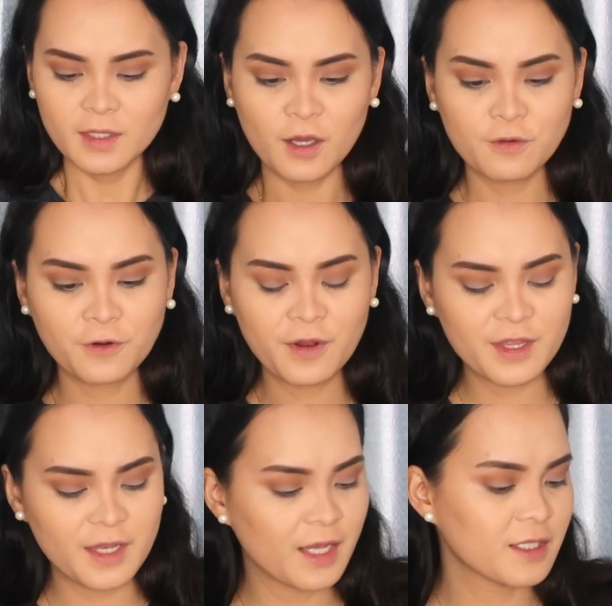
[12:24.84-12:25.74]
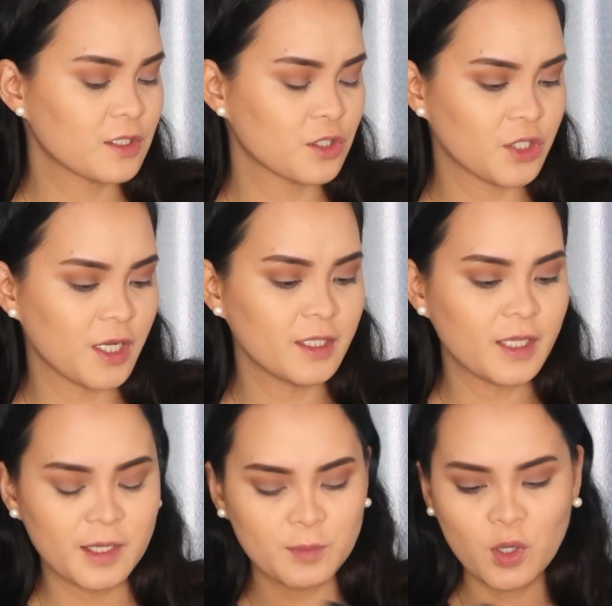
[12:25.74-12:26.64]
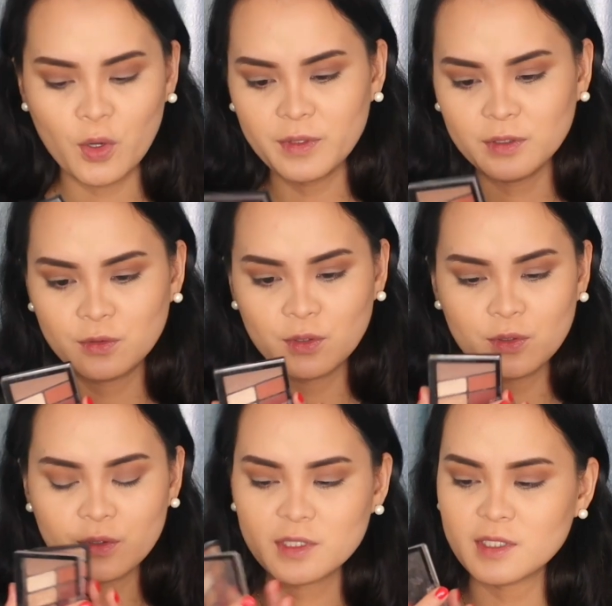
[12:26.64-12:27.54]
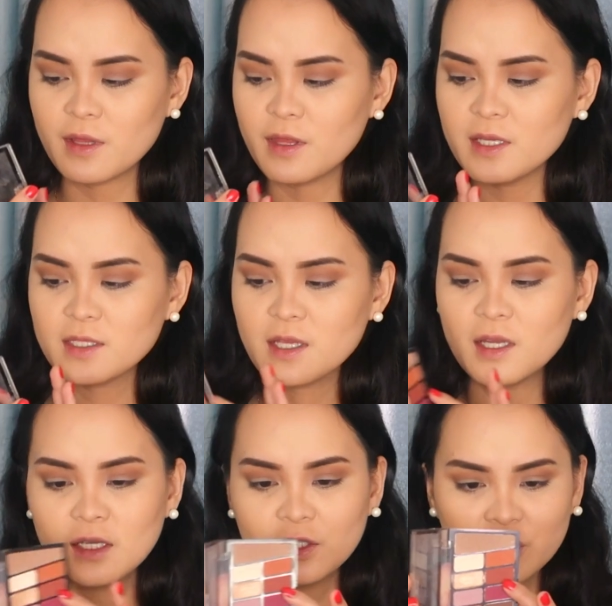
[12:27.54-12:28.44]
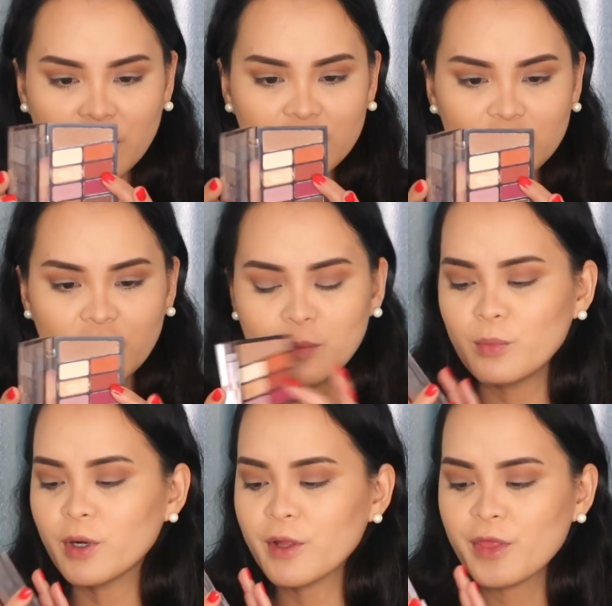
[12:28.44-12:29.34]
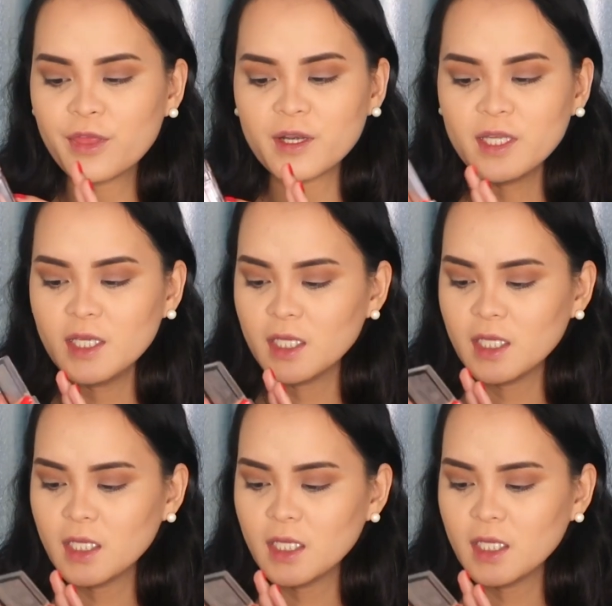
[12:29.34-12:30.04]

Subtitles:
Now for the next shade, I am going to use this shade number 3,